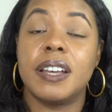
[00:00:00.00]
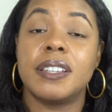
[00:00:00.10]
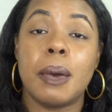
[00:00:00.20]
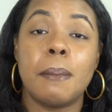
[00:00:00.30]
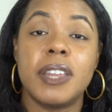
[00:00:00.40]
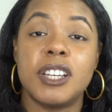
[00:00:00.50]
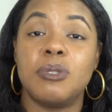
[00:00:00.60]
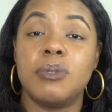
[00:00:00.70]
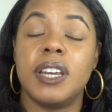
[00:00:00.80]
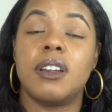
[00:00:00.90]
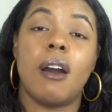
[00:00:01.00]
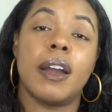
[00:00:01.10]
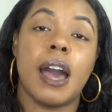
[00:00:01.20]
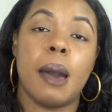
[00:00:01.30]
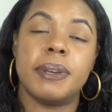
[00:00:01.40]
And some of this you need
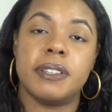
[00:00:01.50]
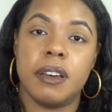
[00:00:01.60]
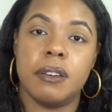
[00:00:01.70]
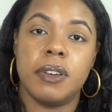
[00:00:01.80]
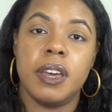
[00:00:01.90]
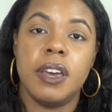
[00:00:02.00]
hard copies of.